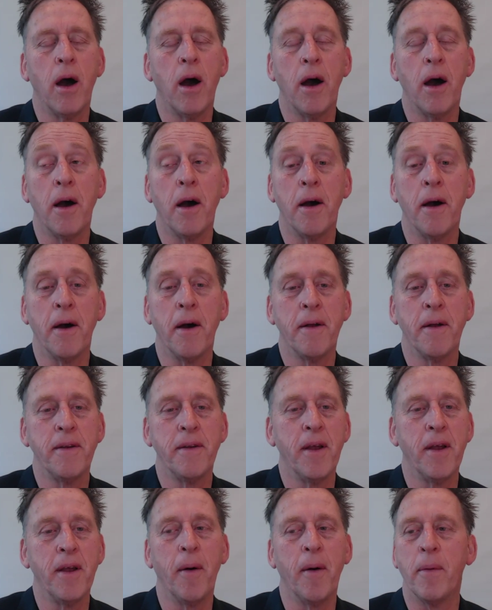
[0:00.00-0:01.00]
Ah,
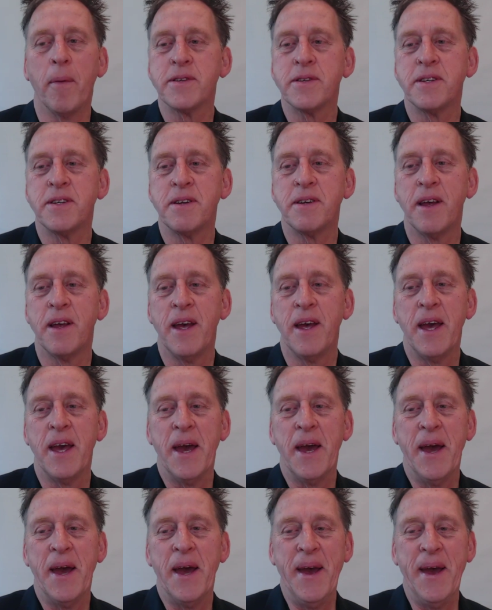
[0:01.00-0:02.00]
no, it wasn't.
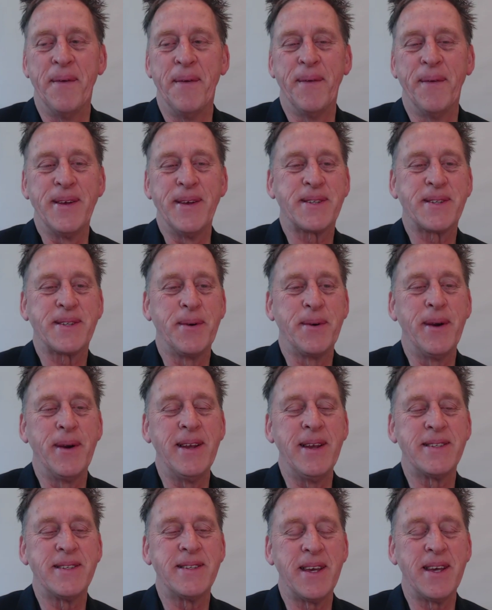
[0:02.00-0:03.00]
It was Queen
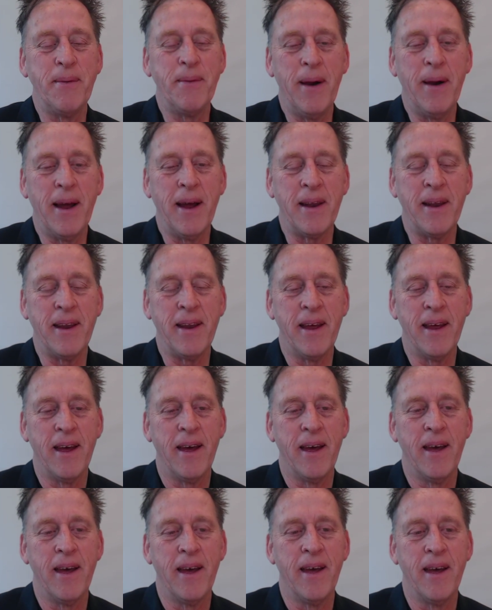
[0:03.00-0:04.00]
C1,
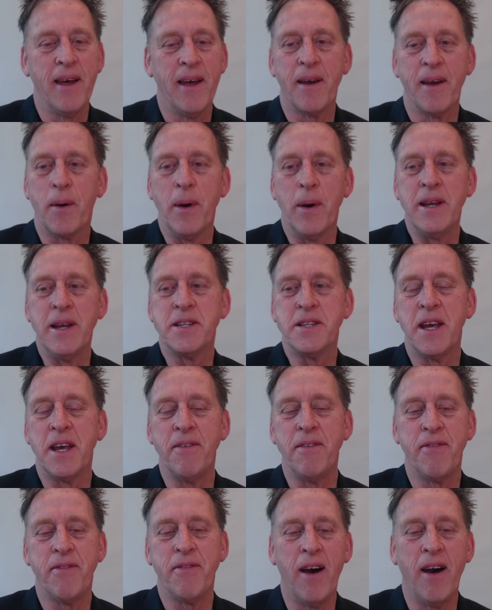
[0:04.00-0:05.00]
Queen
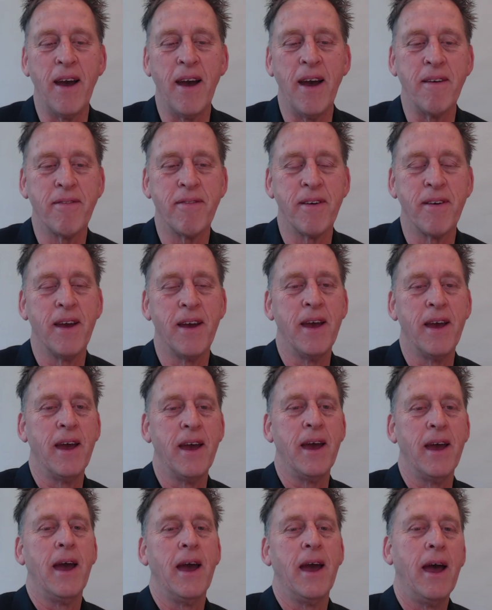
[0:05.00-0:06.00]
G5.
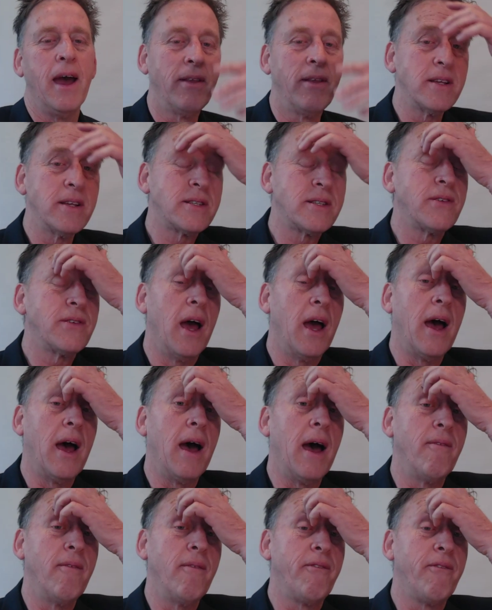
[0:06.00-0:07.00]
And this
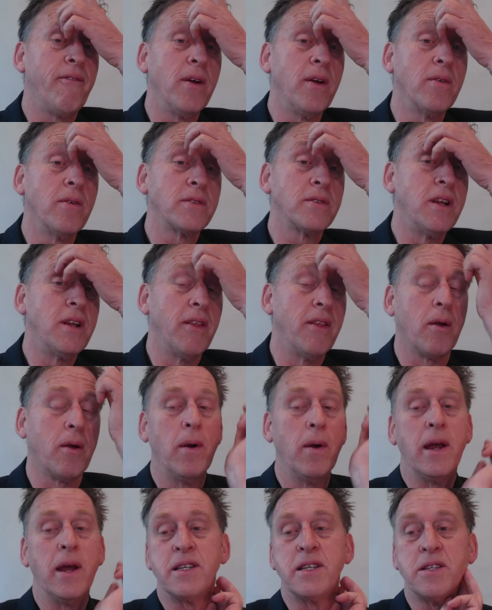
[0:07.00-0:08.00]
feels like the
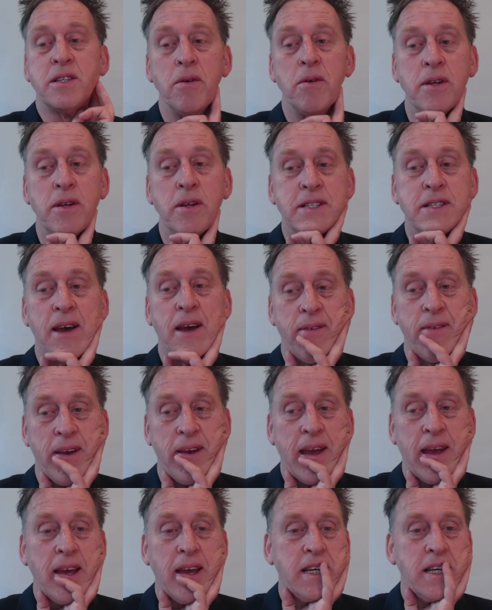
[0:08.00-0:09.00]
Queen's doing something
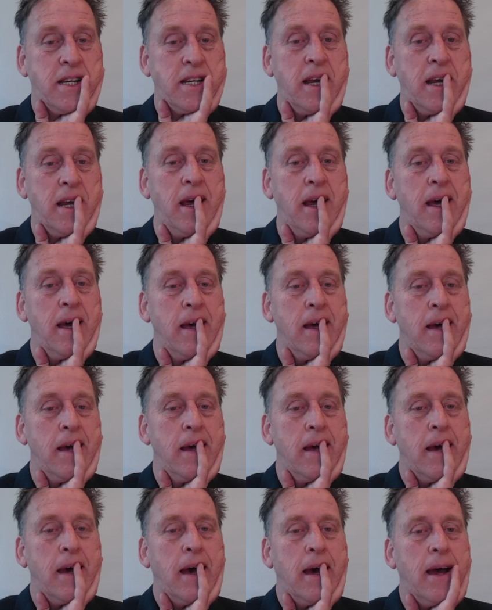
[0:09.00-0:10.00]
actually.
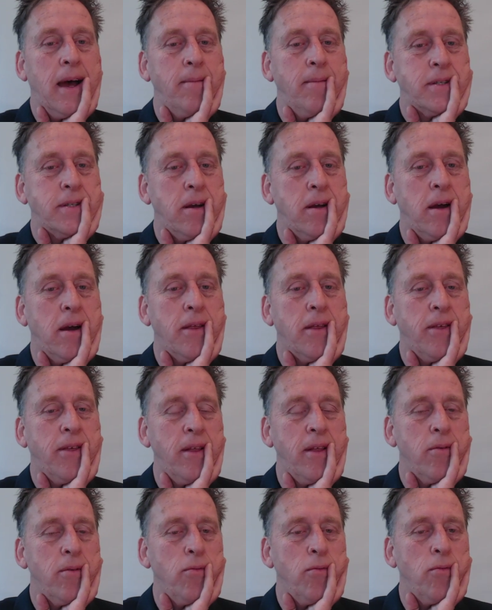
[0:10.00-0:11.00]
So I
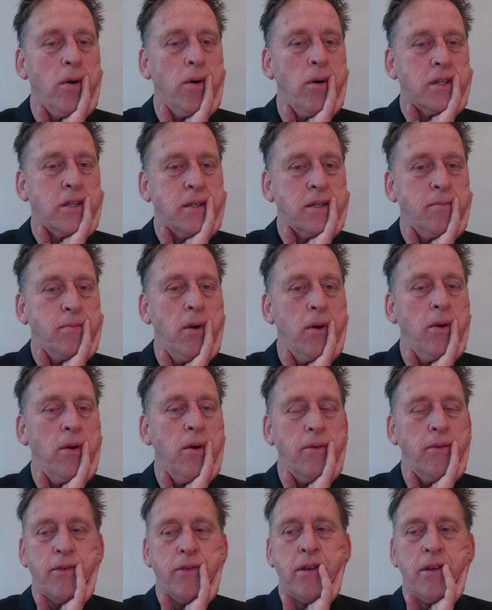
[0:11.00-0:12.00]
think the Rook just
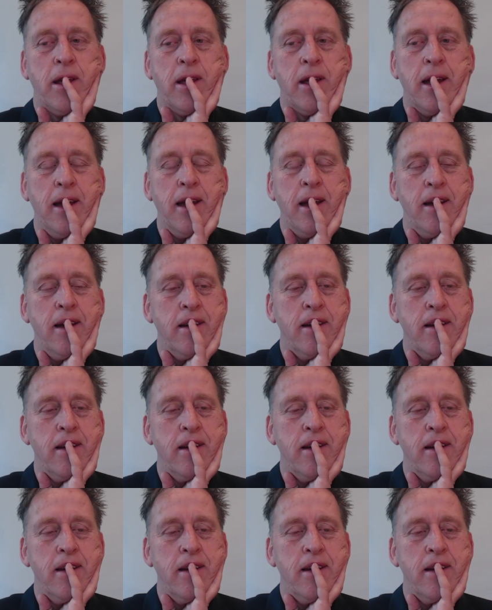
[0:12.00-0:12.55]
moves here.